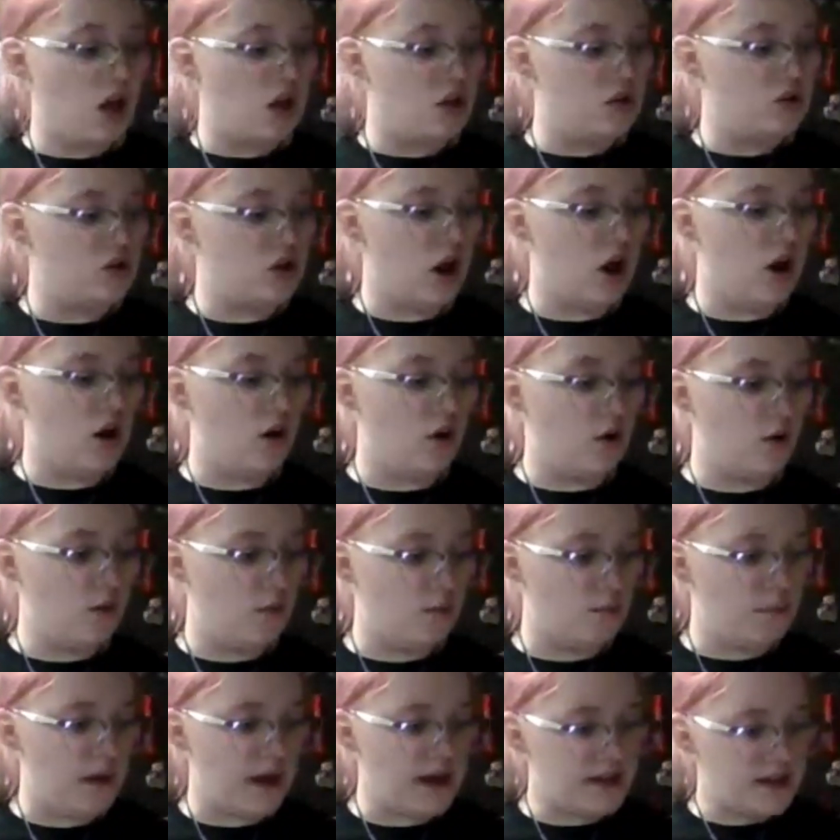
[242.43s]
So
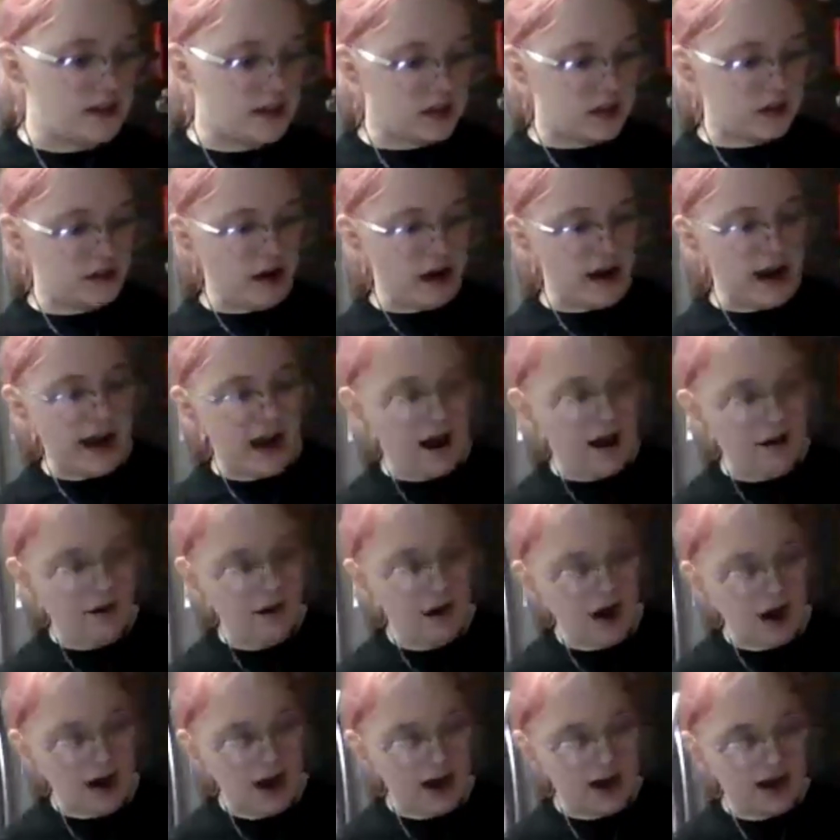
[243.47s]
basically right now
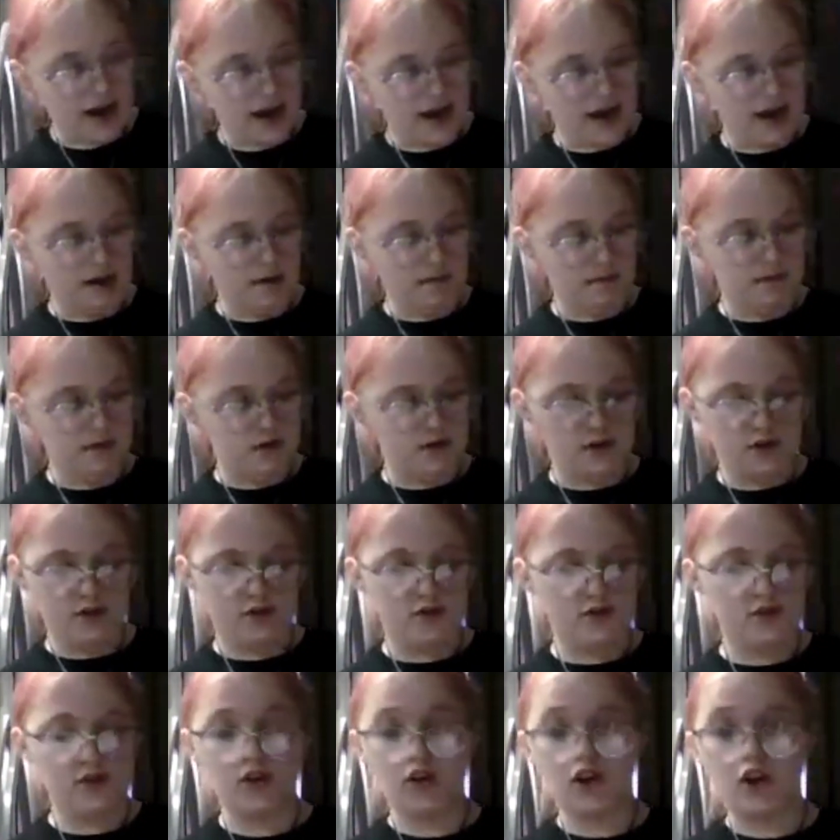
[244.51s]
I am just
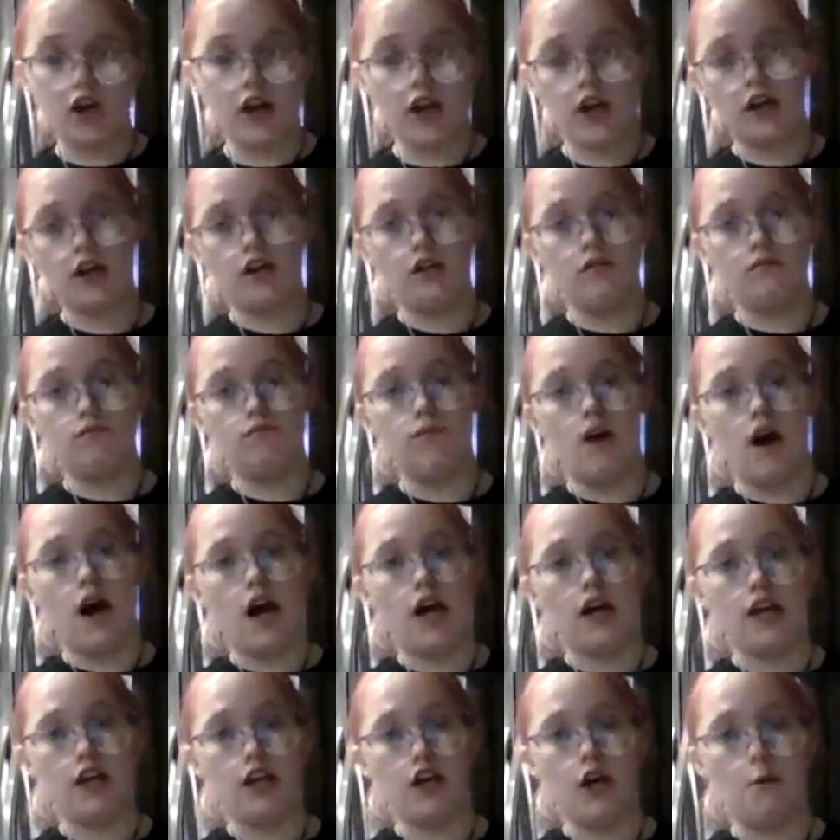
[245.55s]
stirring my,
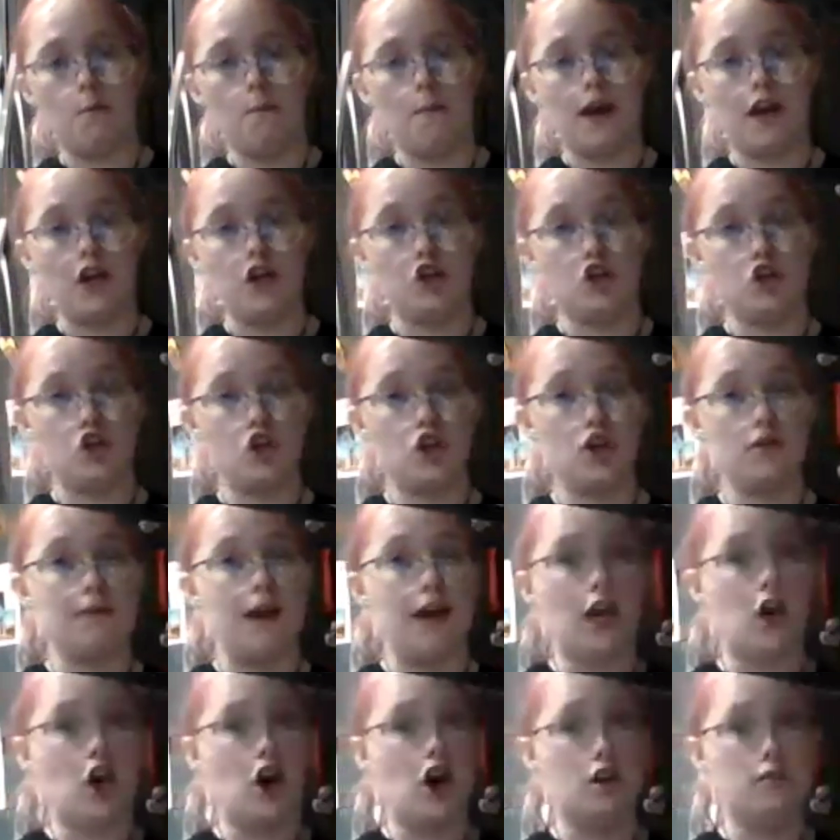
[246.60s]
mixture, my
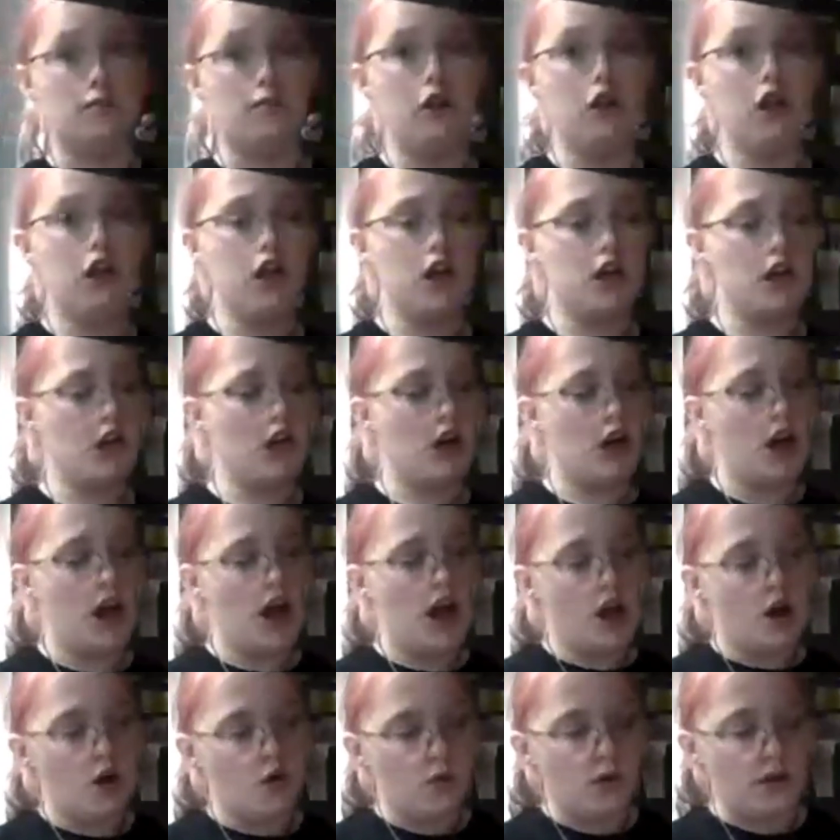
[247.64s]
caramel here,
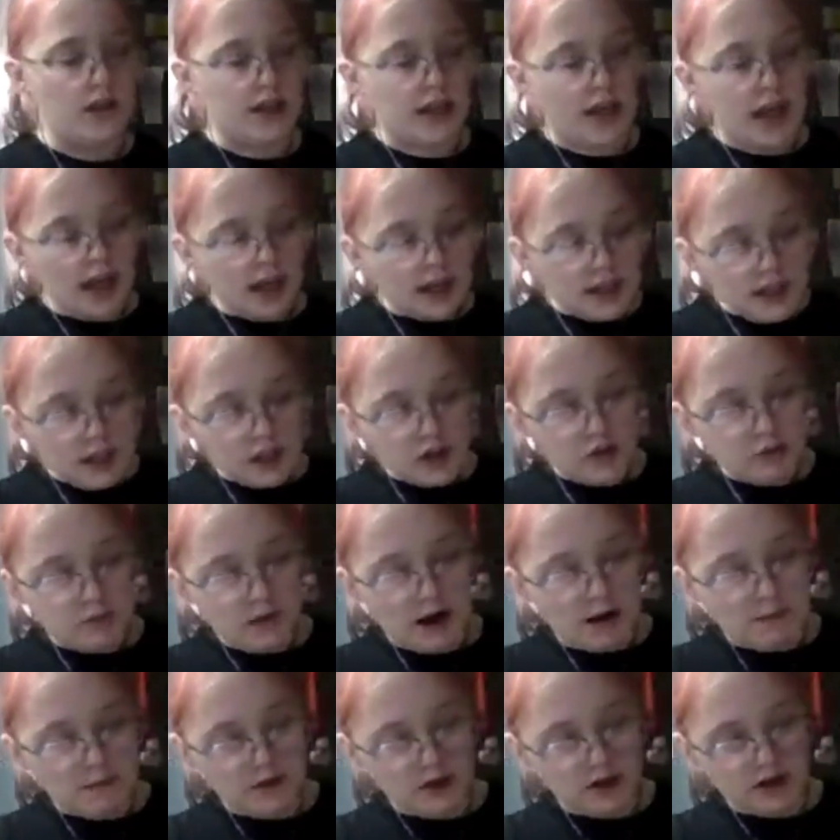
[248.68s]
with the candy
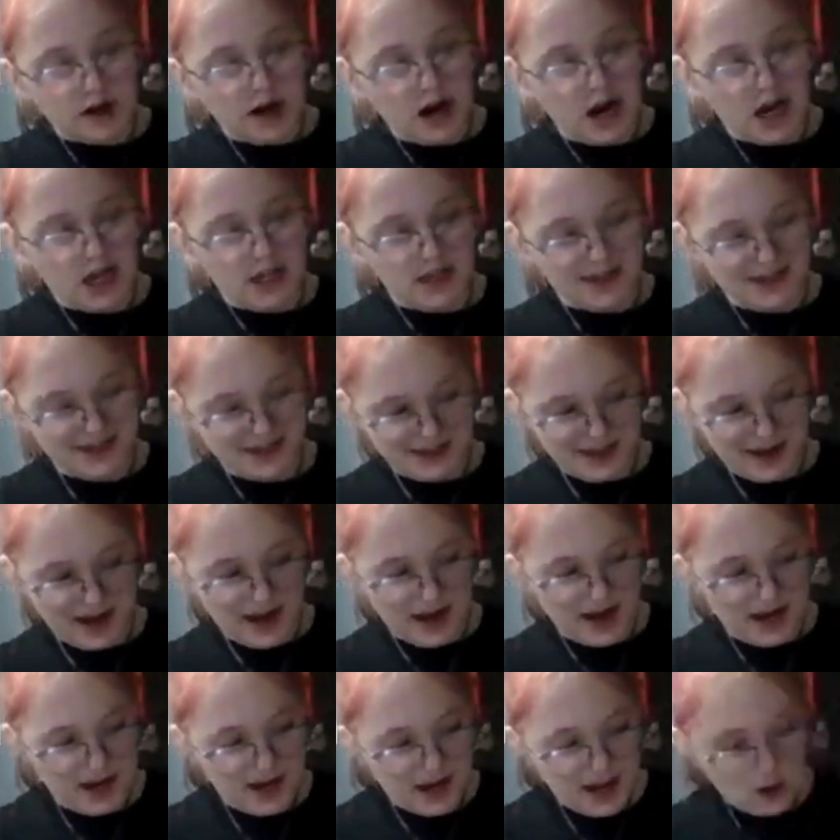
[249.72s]
thermometer on the
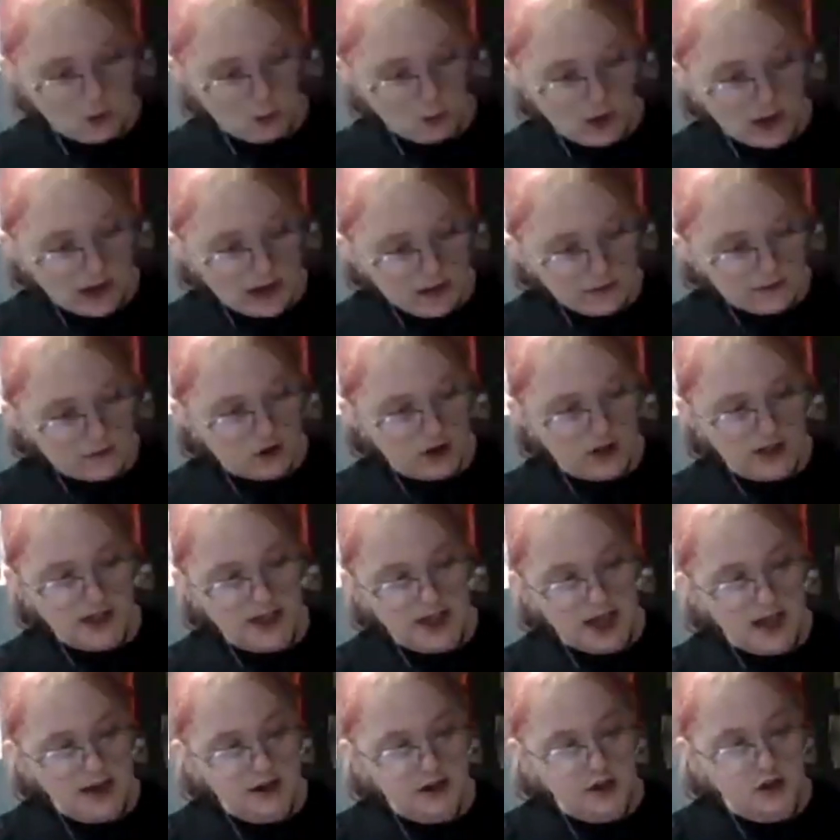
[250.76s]
side, waiting for it to
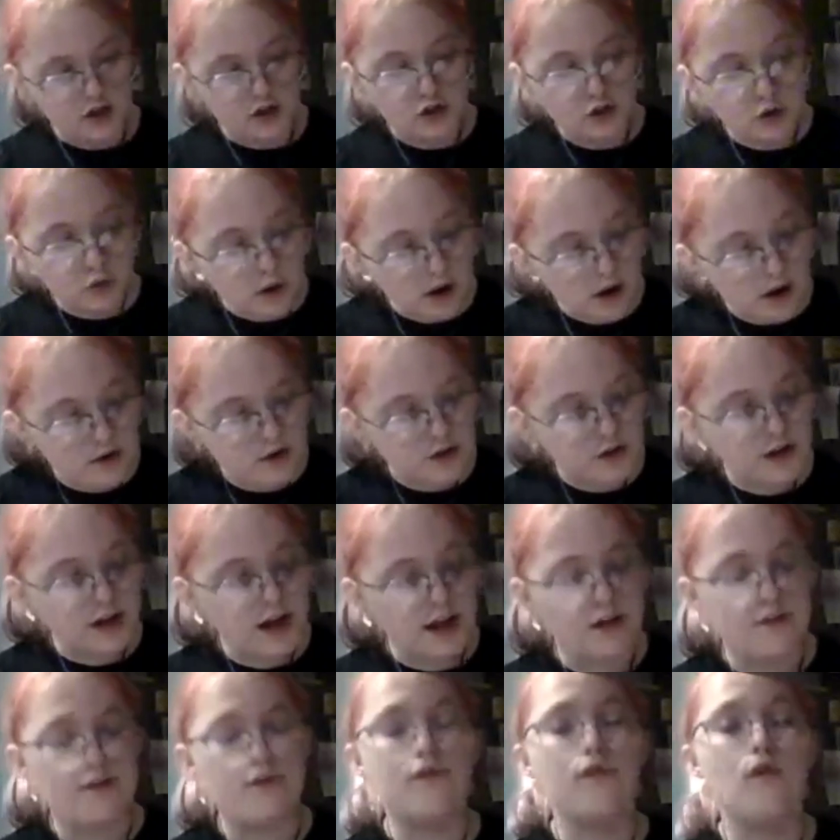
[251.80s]
get to
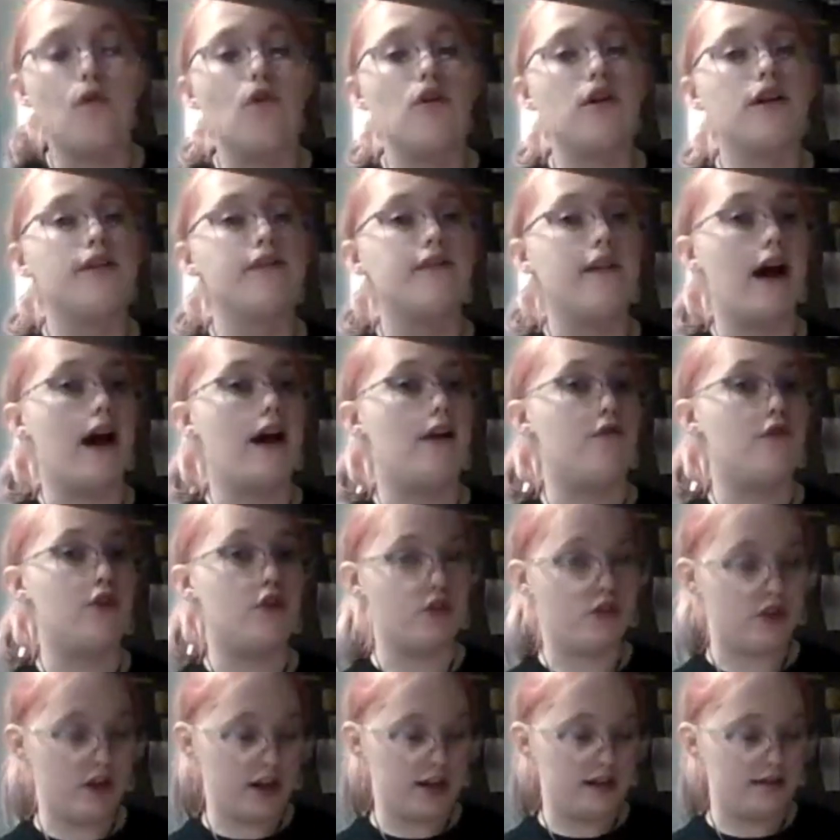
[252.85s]
245
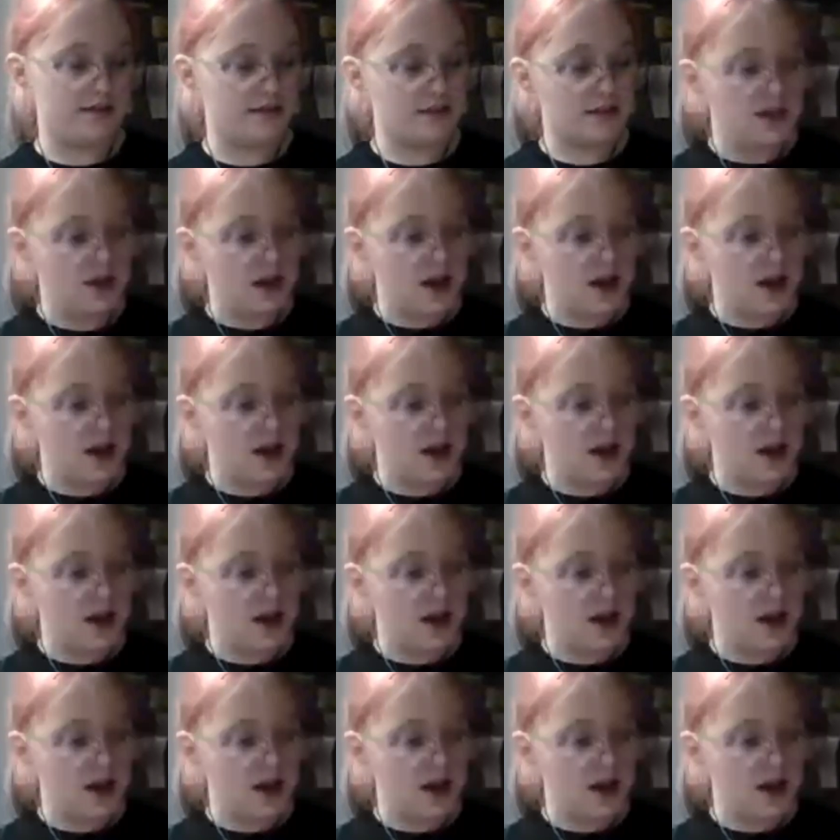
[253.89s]
degrees,